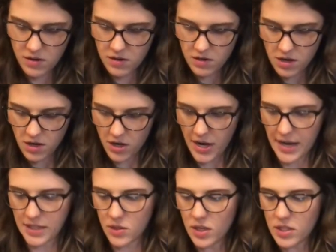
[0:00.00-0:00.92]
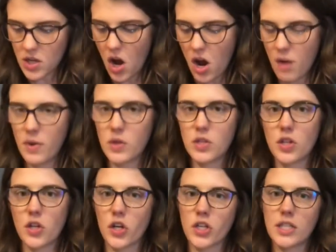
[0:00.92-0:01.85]
Alright, so that's almost
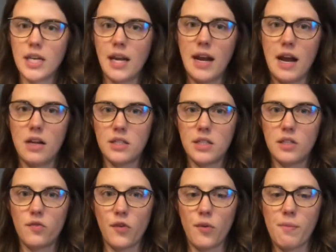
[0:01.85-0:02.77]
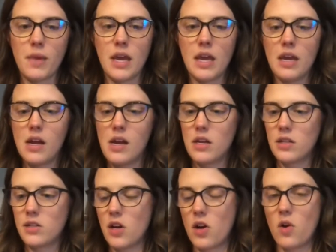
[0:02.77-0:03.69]
13 ounces for me.
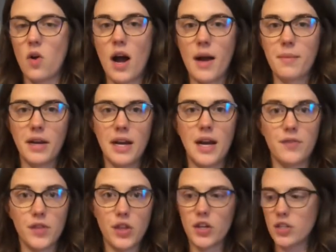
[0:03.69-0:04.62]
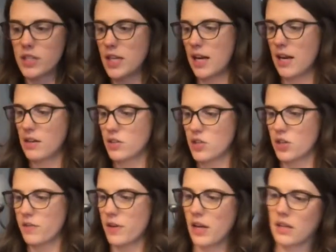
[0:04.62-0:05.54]
So I'm going to have a 13-ounce
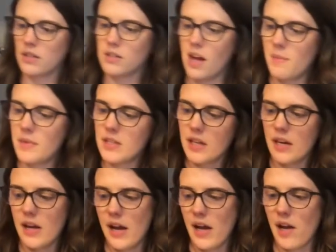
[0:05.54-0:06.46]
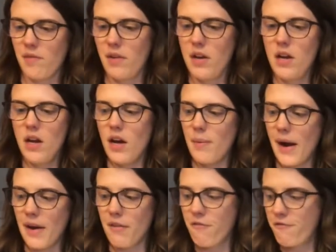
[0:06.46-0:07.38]
serving. Simon's going to have about
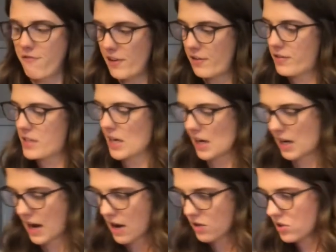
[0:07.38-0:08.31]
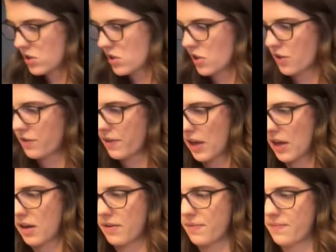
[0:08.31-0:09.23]
a 15-ounce serving.